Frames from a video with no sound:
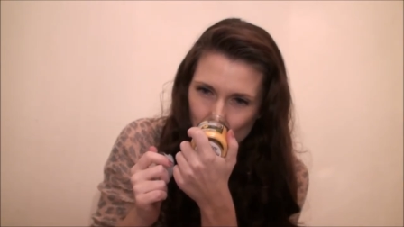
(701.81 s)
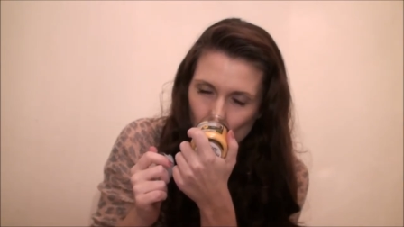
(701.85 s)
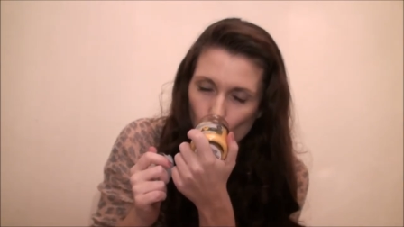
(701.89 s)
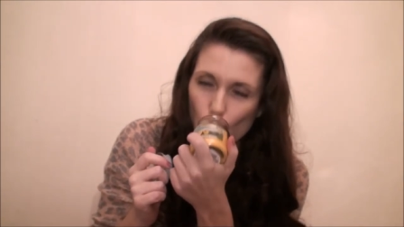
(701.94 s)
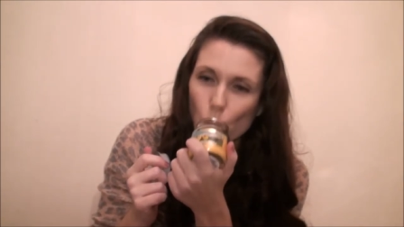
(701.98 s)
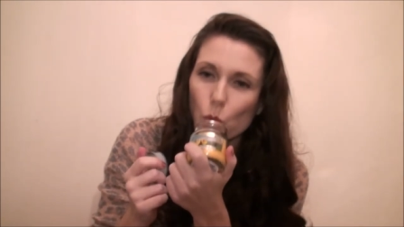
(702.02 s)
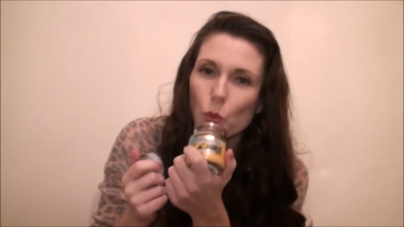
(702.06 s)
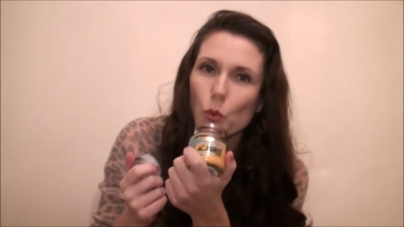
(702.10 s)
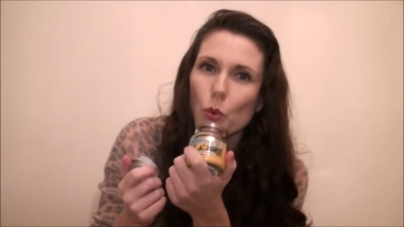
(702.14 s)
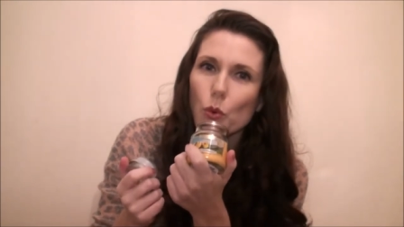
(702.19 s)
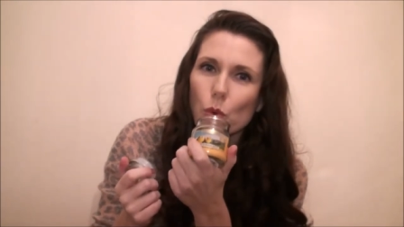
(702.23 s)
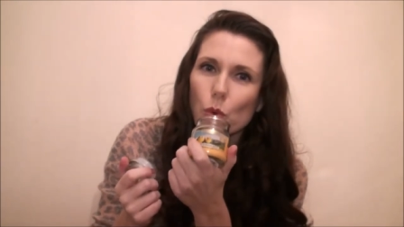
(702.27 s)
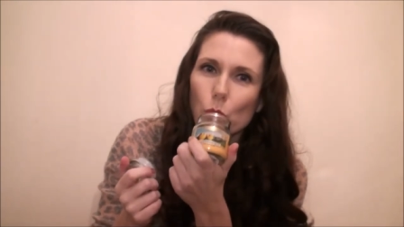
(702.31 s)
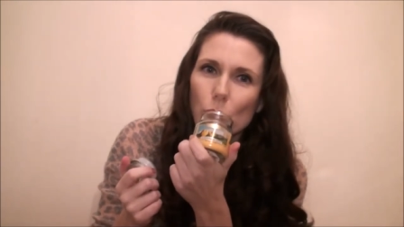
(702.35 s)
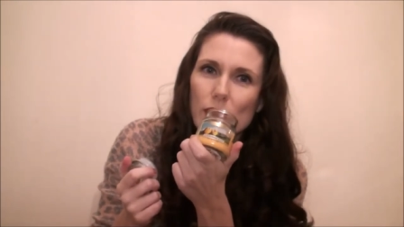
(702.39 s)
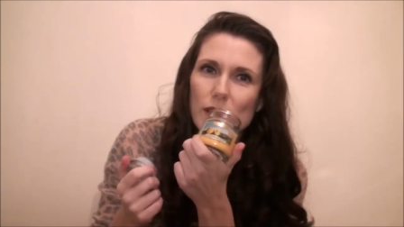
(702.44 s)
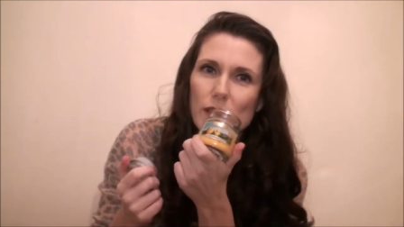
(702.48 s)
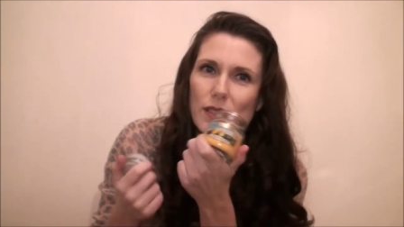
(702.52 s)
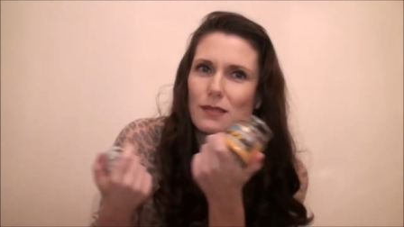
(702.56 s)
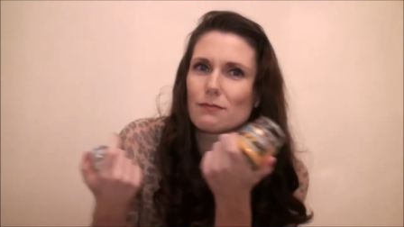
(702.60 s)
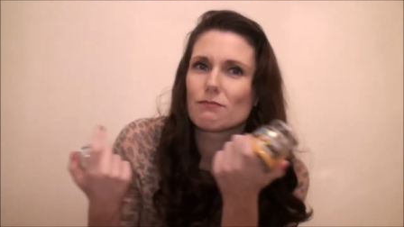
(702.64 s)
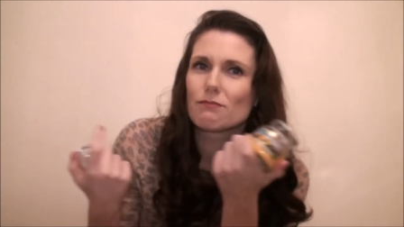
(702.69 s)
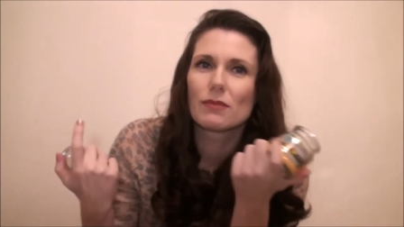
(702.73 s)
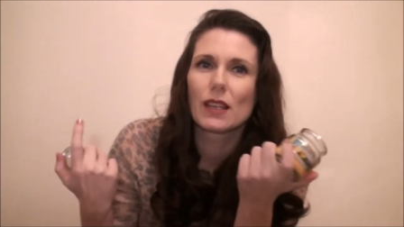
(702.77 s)
Oh,
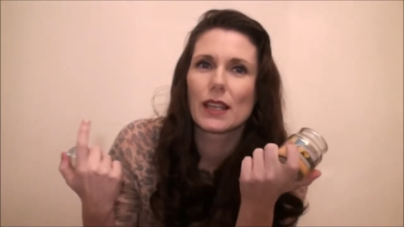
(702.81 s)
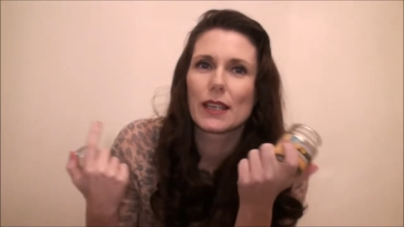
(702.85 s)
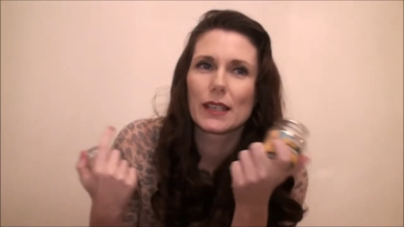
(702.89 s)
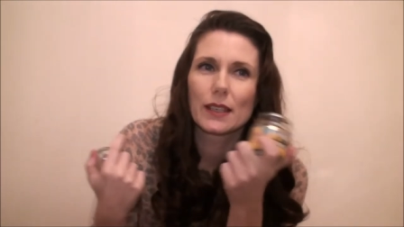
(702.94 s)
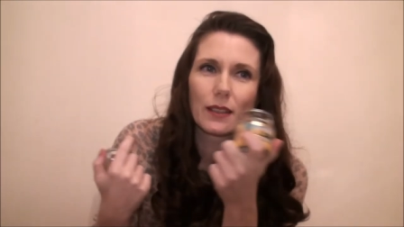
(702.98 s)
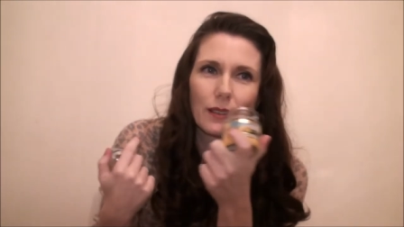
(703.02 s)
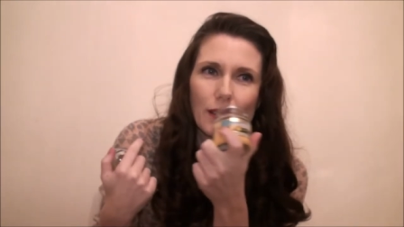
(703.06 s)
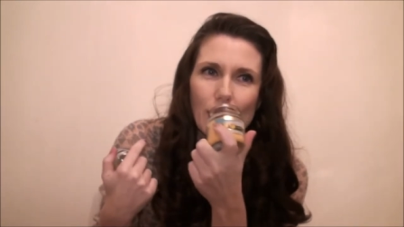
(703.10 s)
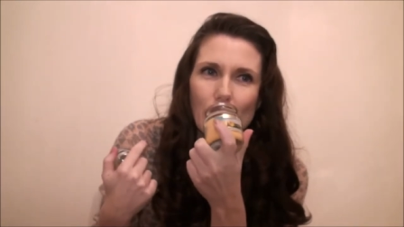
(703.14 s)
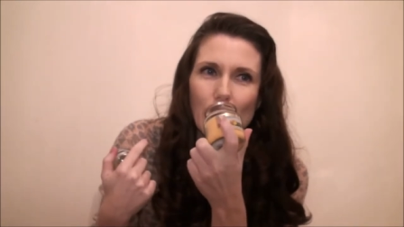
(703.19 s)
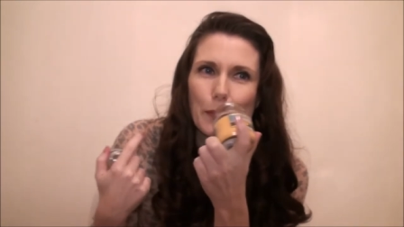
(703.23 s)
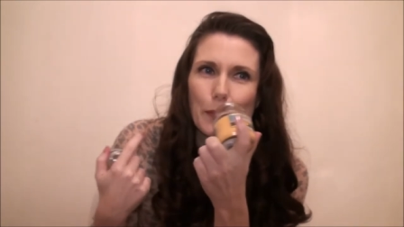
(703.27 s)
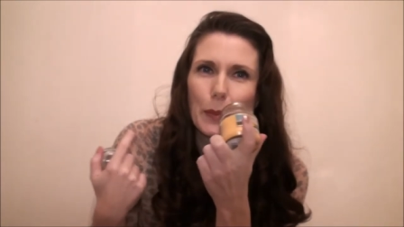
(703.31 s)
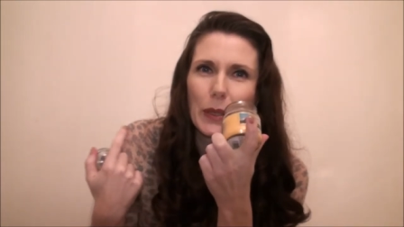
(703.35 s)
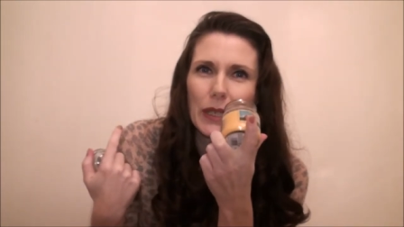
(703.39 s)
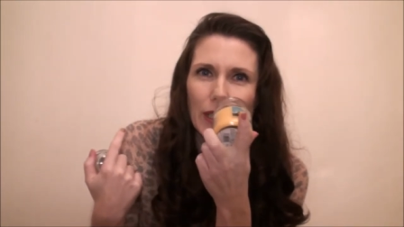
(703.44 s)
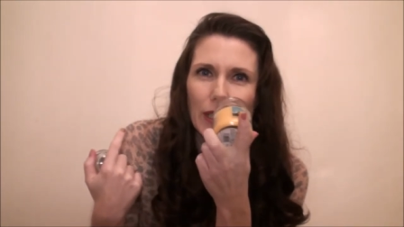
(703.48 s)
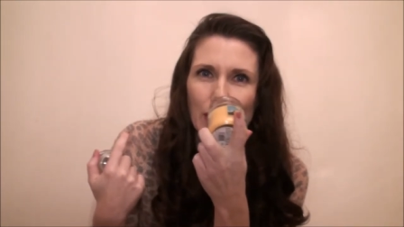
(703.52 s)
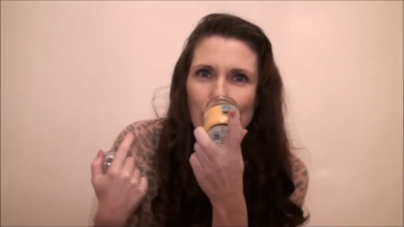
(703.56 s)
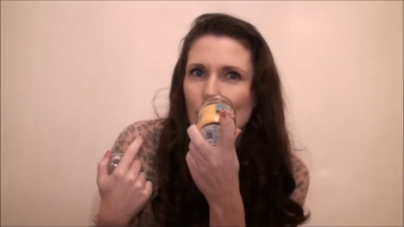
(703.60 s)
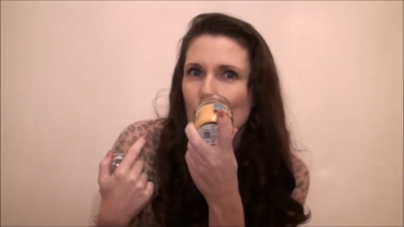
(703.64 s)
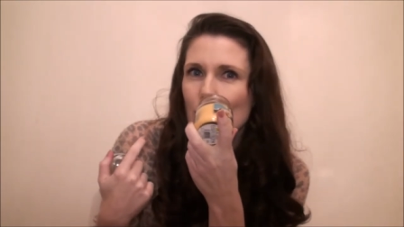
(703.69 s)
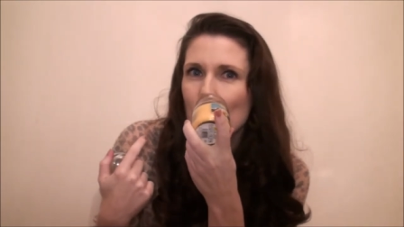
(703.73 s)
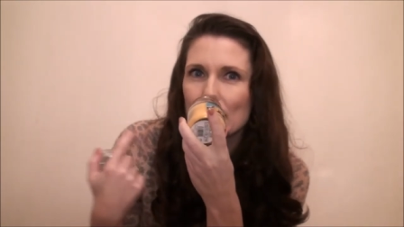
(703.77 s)
it's like a
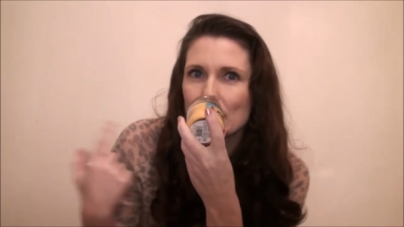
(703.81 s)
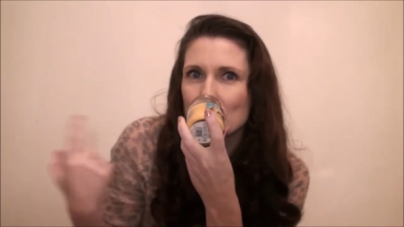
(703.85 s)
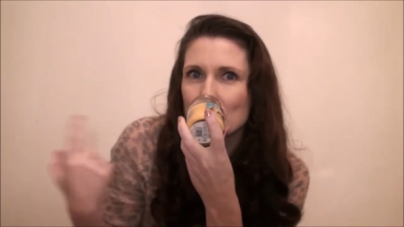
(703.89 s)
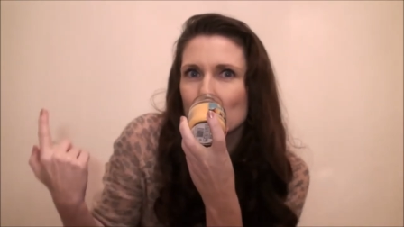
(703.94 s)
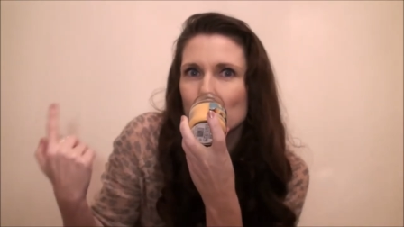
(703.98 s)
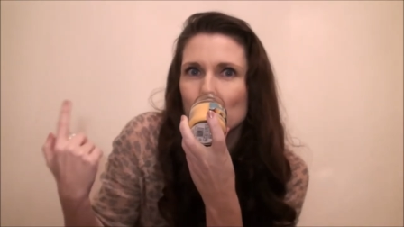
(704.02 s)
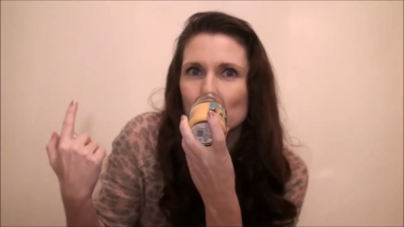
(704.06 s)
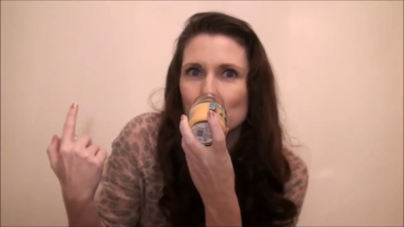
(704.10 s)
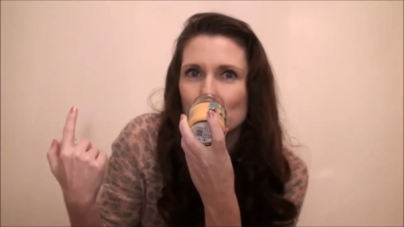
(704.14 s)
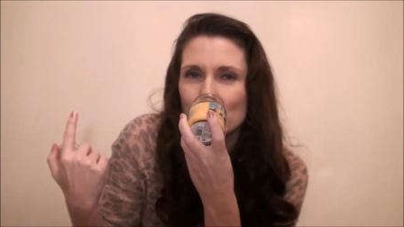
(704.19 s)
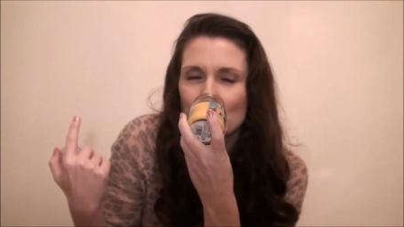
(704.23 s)
pina colada.